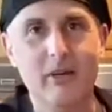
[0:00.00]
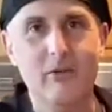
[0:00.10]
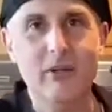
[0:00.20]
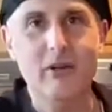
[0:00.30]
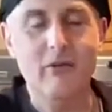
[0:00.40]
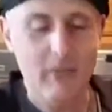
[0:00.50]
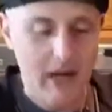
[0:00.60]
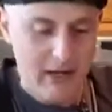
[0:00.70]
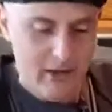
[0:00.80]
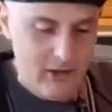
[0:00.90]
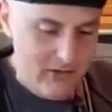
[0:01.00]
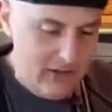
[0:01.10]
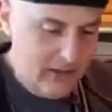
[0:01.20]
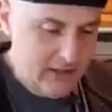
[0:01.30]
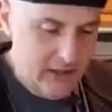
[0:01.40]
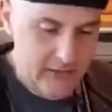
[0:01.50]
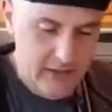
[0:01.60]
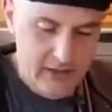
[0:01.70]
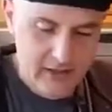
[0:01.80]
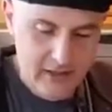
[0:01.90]
Pecorino Romano. I love
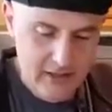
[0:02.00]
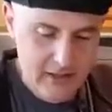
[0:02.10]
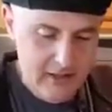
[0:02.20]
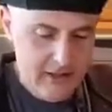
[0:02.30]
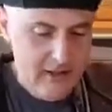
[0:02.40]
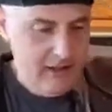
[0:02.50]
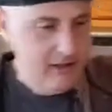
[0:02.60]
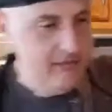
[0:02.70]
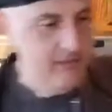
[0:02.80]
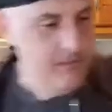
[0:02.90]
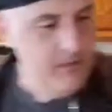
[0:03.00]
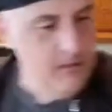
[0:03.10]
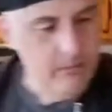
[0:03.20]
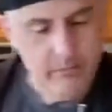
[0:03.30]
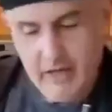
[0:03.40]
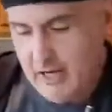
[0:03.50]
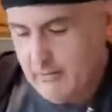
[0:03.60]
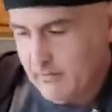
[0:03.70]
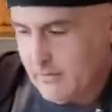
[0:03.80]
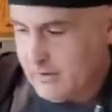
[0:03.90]
it.
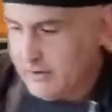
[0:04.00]
Bam.